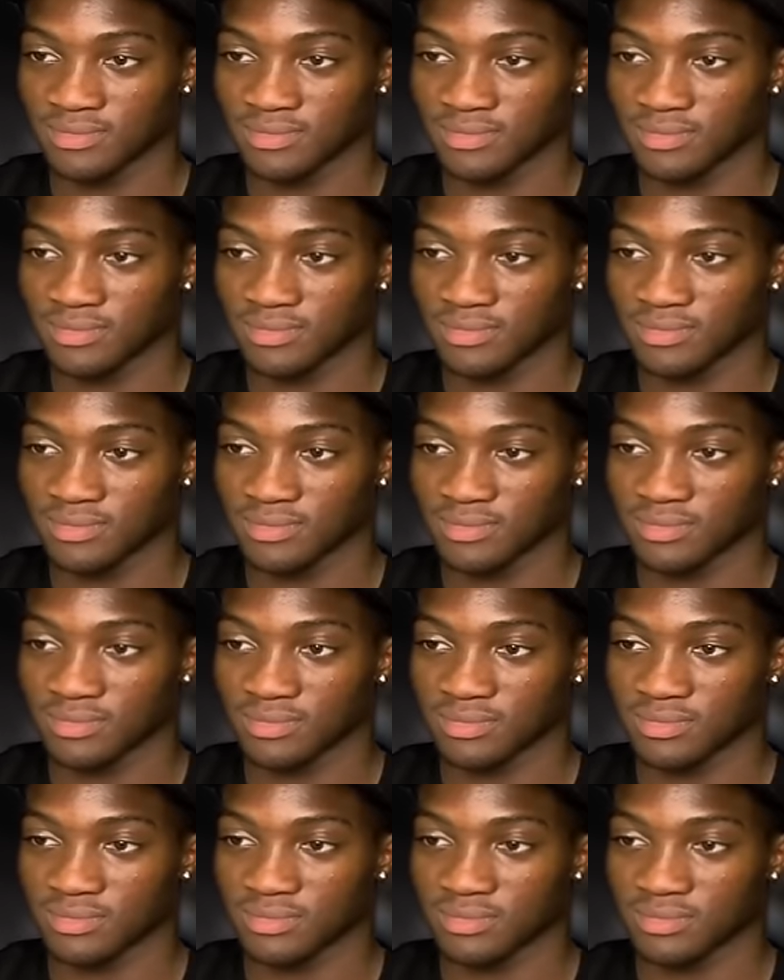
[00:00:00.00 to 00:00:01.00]

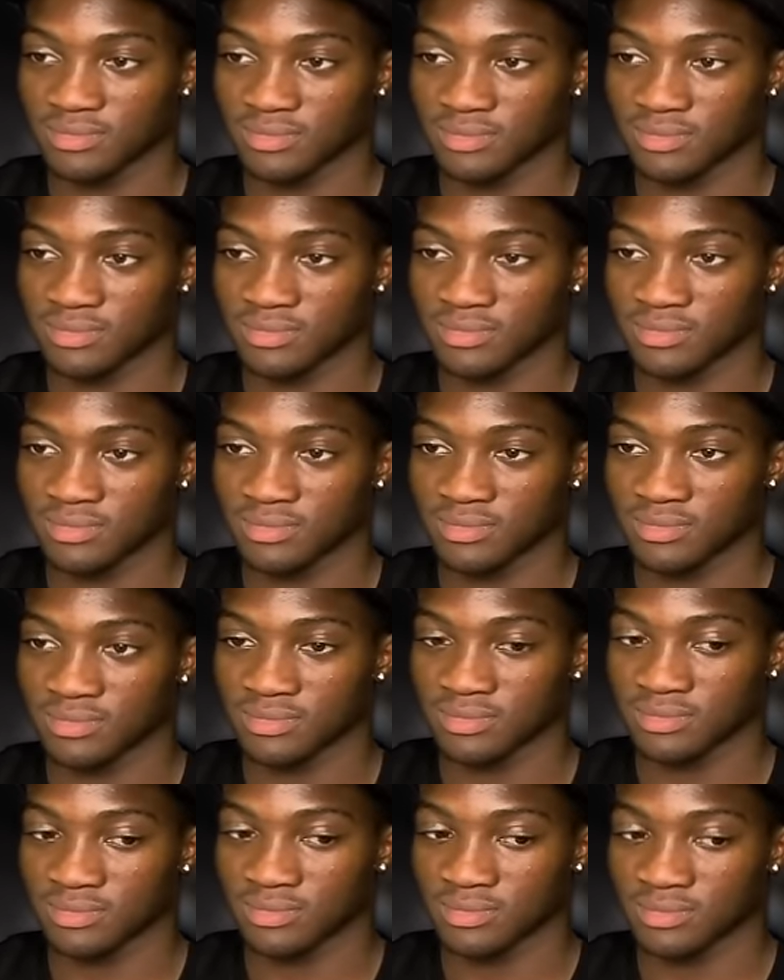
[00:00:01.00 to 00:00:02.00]

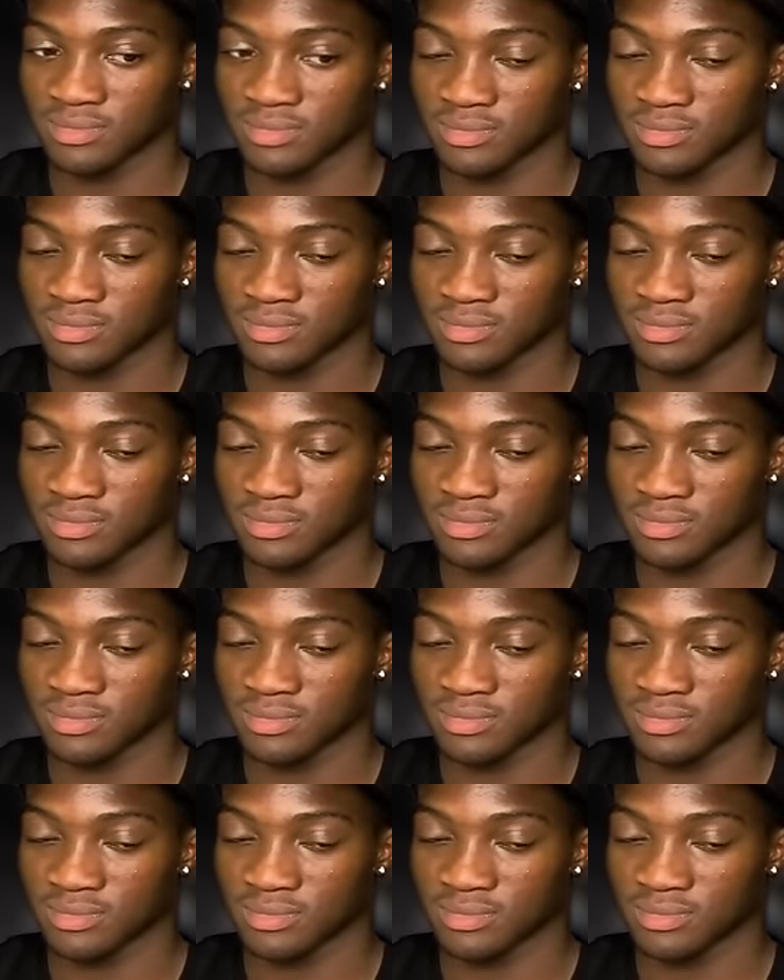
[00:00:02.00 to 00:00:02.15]
No words are spoken by the person on screen.